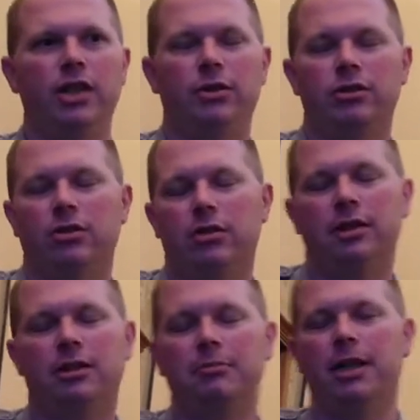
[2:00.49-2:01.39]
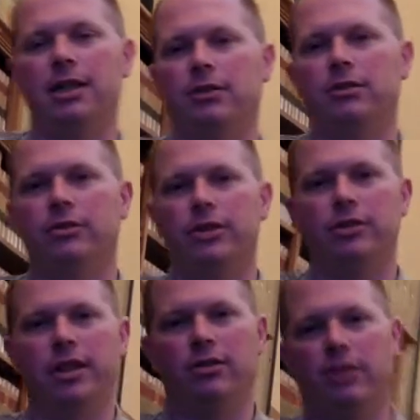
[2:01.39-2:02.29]
You were told at the meeting there was no
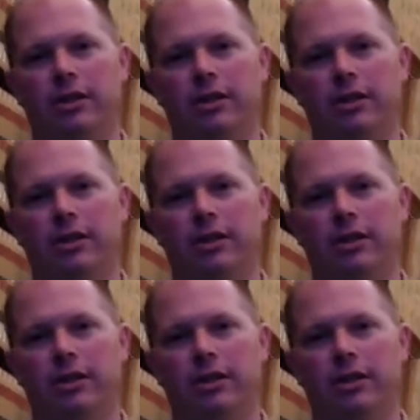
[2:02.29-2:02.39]
restraint order.